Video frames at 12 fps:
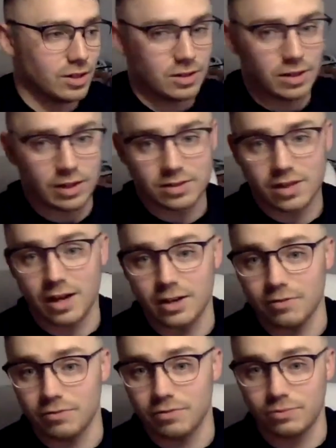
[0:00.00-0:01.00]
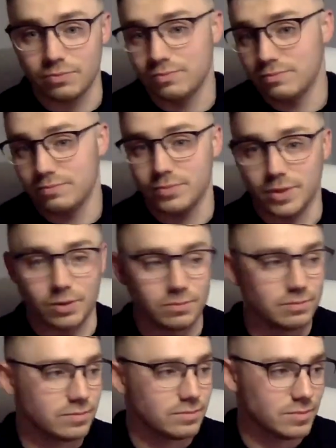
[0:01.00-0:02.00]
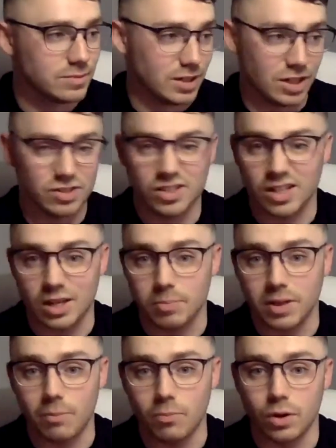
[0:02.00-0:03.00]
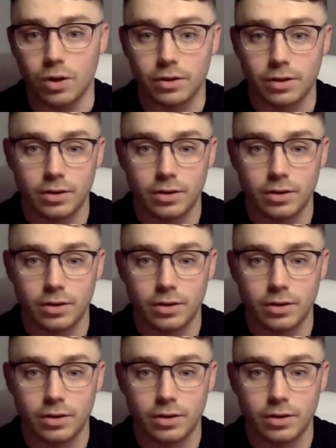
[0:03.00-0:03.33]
That's kind of, you know, you're seeing your plan work.